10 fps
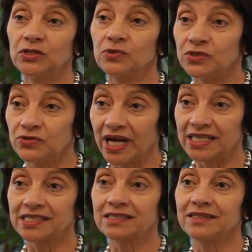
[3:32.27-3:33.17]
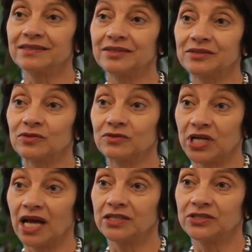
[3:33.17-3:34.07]
to address the sort of
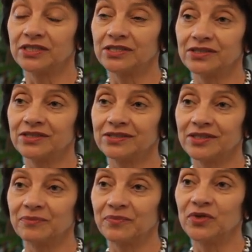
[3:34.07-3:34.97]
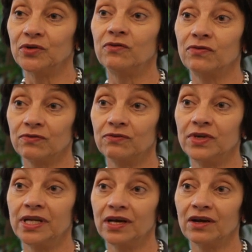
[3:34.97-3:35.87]
challenges that um, you know,
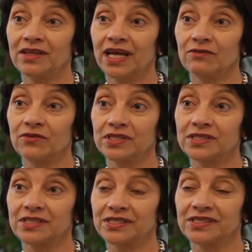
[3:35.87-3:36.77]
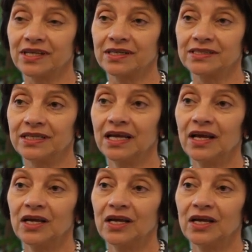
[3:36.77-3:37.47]
really are there for us as a society.